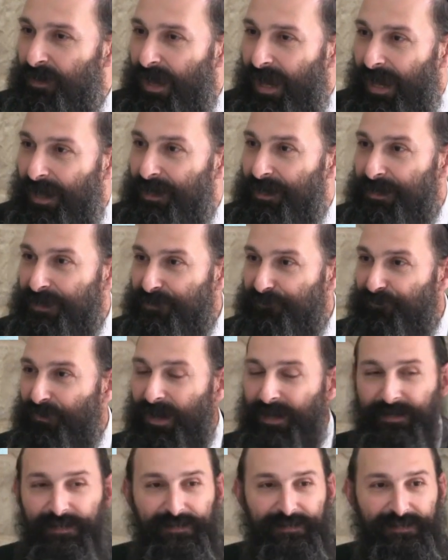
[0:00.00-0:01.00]
And his
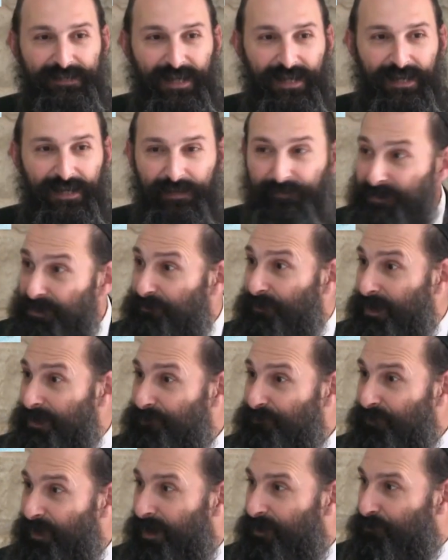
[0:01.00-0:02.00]
friend is telling him, his
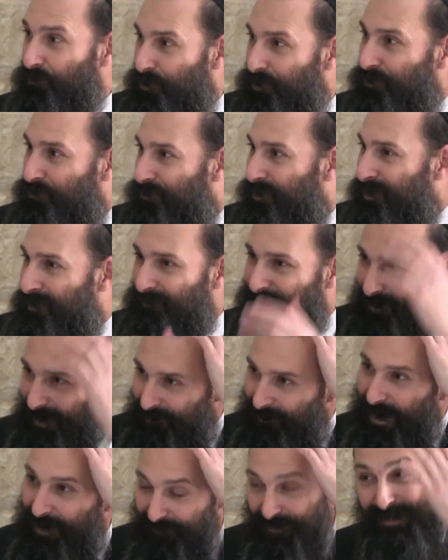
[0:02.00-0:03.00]
best friend, what do you think of my
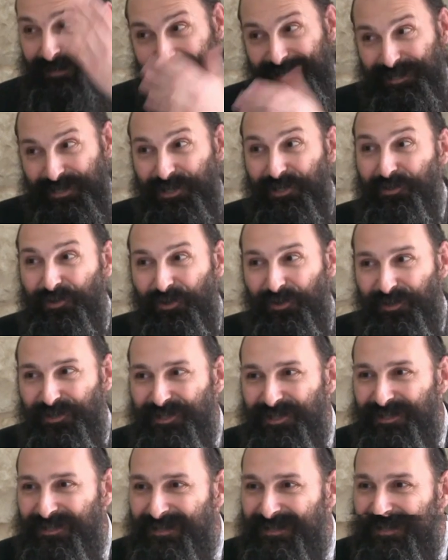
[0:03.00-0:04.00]
wife? Isn't she
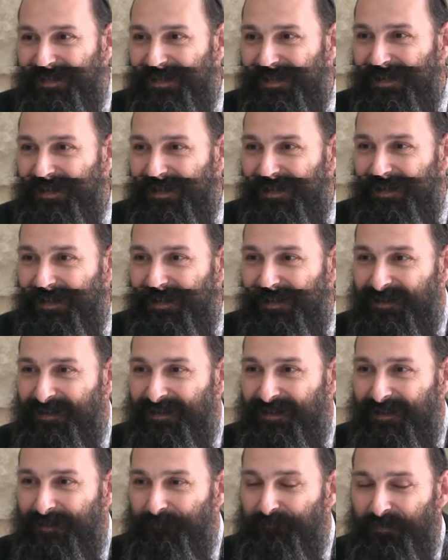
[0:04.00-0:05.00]
gorgeous?
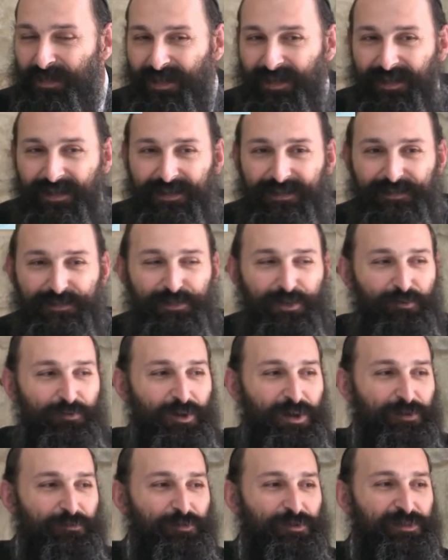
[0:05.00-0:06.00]
So
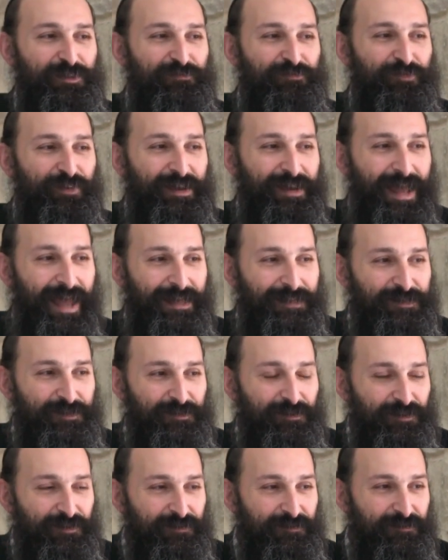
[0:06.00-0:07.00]
what would the friend
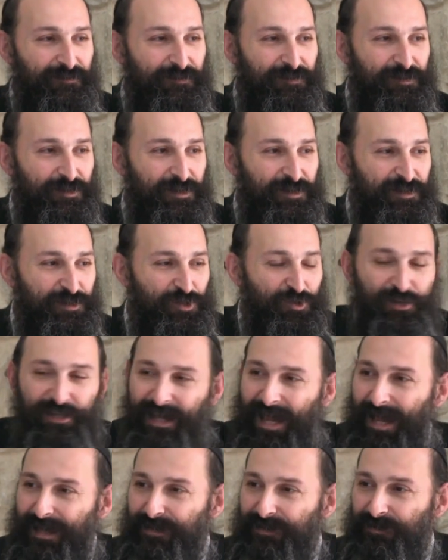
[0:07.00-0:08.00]
answer? Should
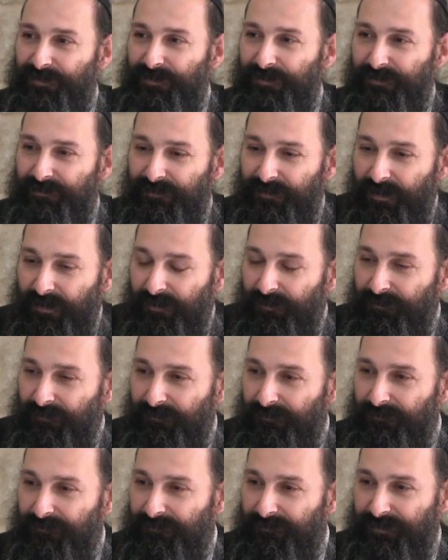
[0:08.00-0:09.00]
he answer,
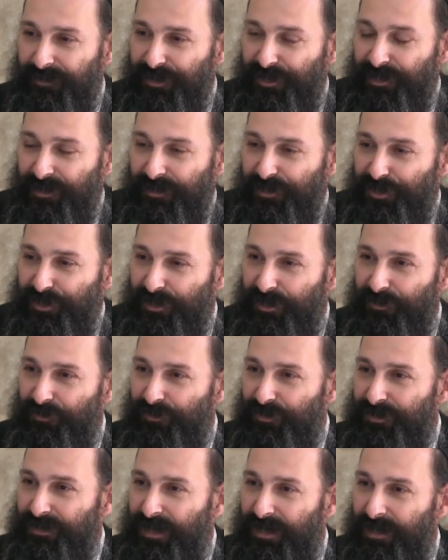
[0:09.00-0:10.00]
no. She
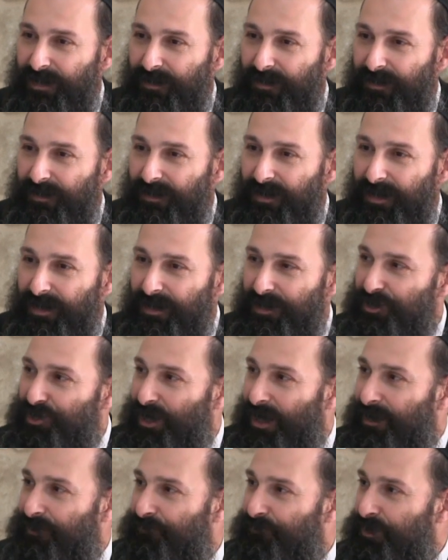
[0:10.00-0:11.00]
looks like a
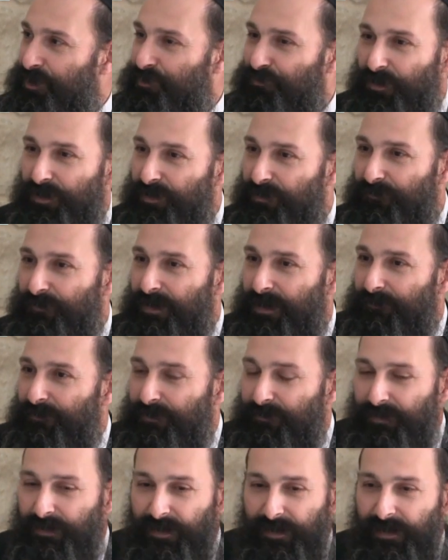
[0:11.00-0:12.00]
jellyfish. What do you
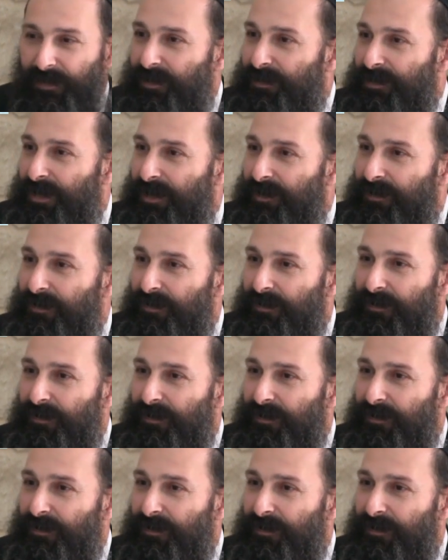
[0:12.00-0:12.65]
like?